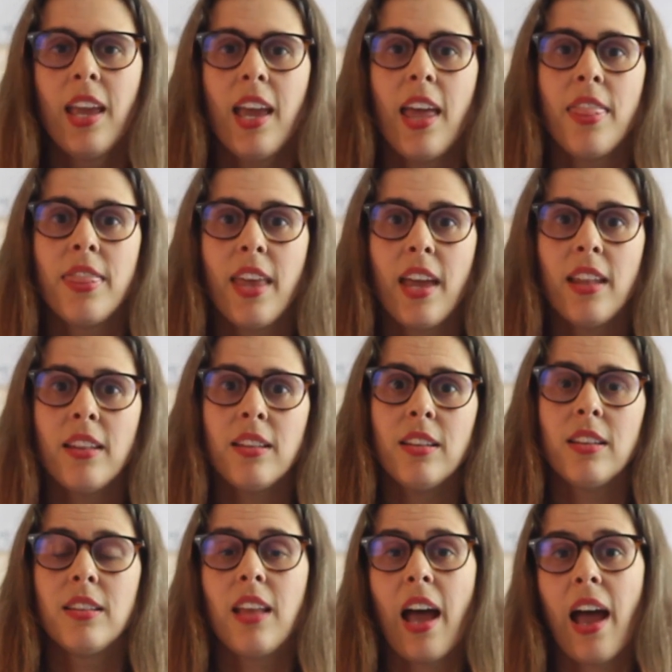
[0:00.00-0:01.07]
And then
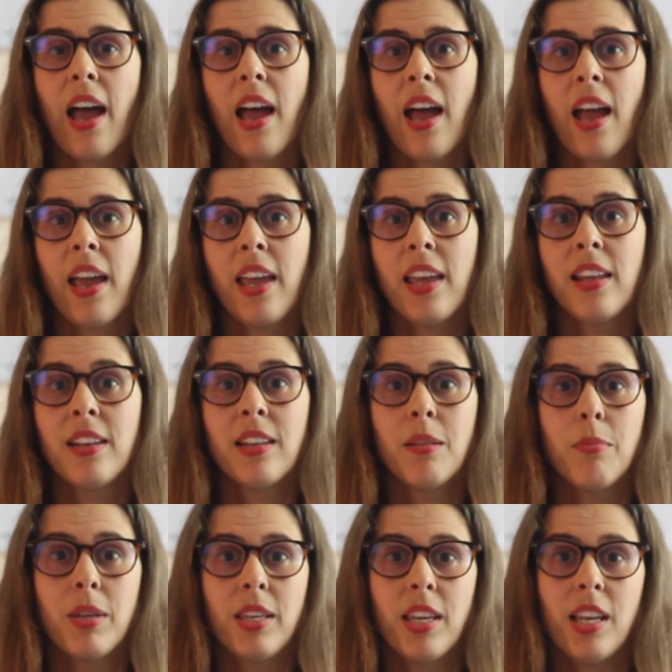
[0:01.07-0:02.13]
in the
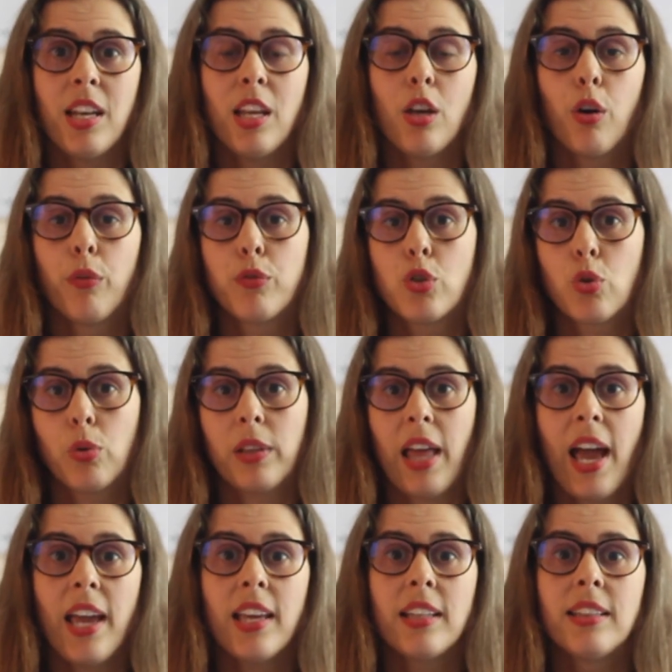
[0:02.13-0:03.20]
beginning of
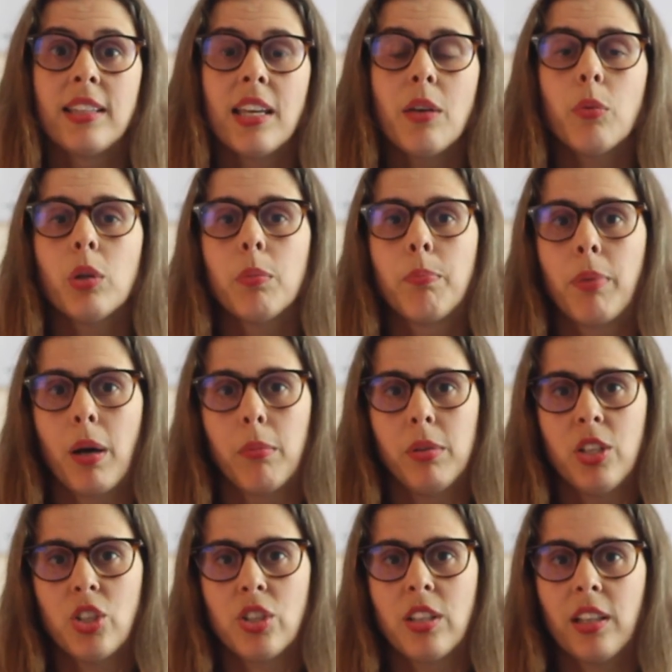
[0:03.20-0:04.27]
July, they will
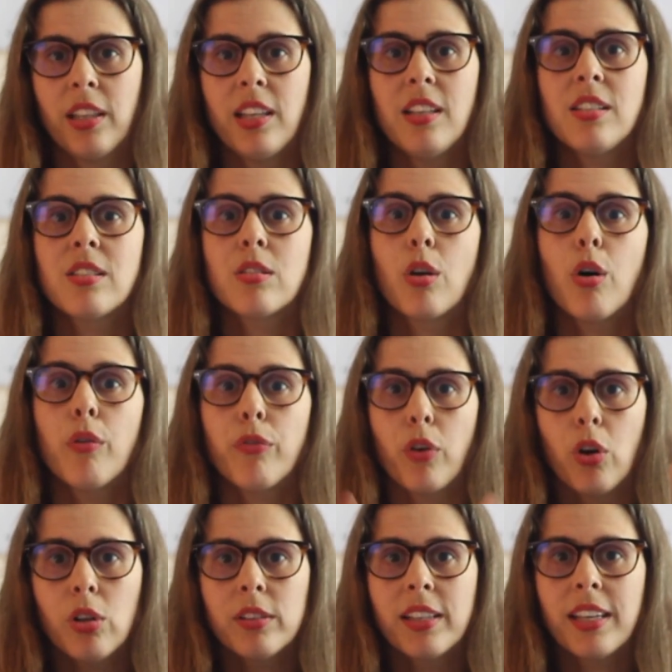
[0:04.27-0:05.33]
publish the list of
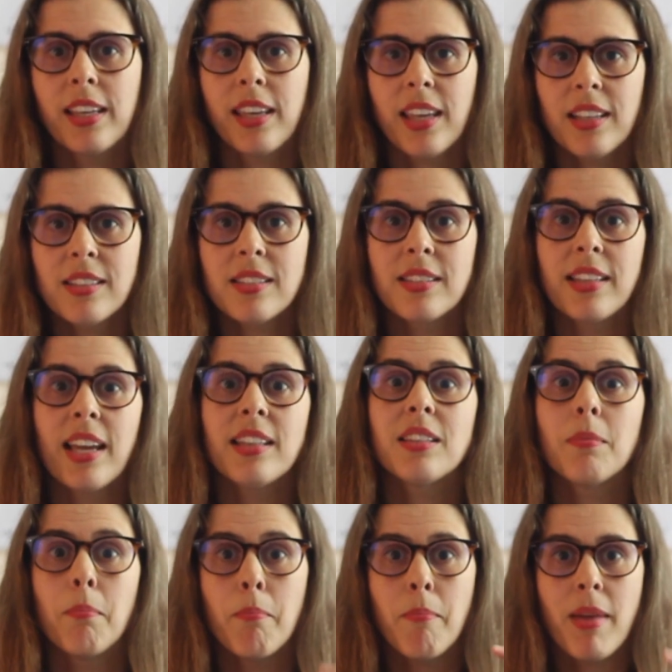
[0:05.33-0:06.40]
all the kids
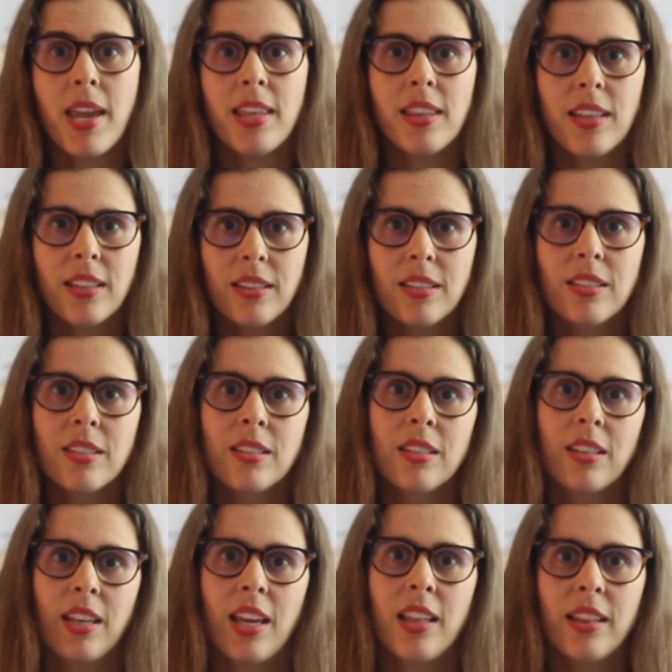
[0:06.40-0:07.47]
that made it
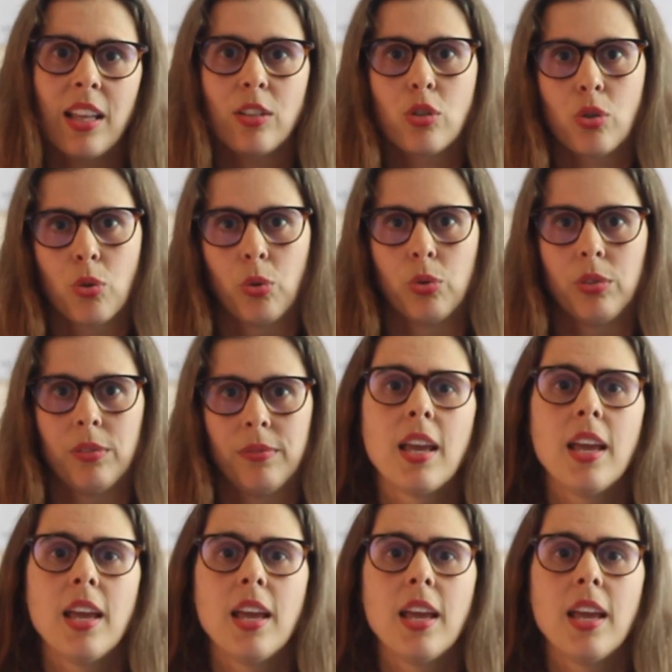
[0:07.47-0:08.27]
in that school.